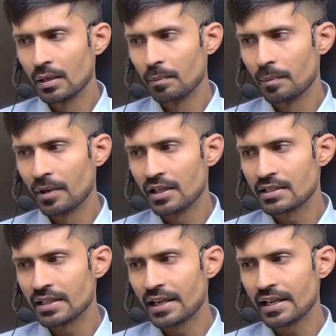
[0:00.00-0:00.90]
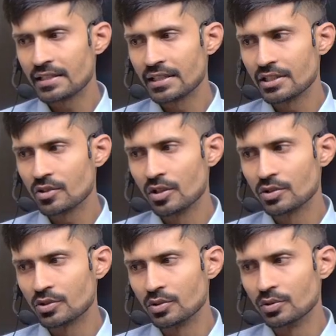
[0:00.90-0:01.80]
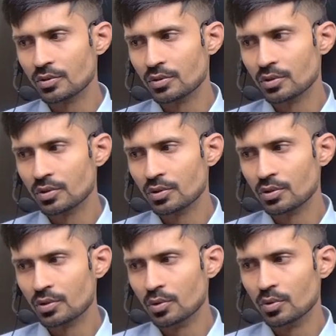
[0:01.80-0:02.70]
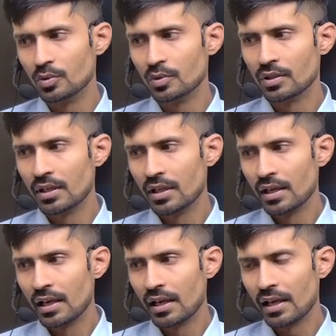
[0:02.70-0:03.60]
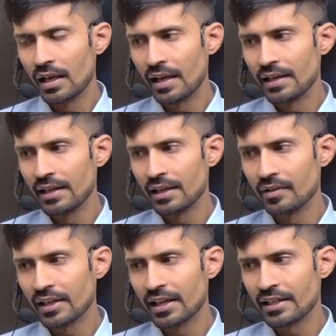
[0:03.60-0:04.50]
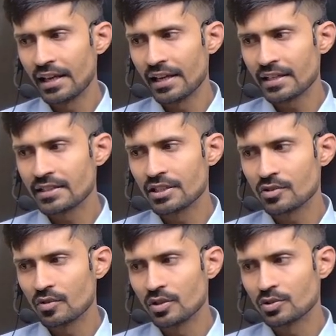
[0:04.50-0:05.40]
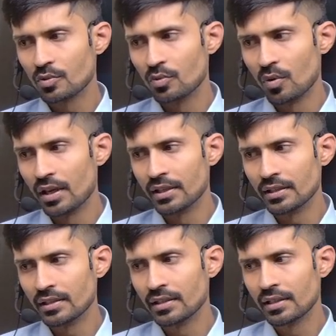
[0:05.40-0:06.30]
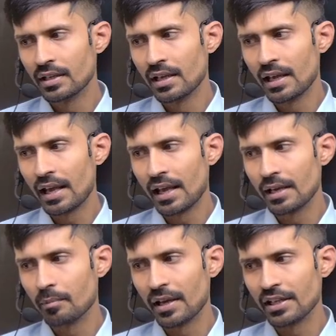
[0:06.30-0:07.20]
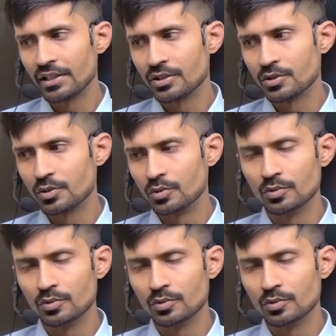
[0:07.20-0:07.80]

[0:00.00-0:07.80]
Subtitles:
plus x is equals to 2. And here we'll get x is equals to 1 and minus 2.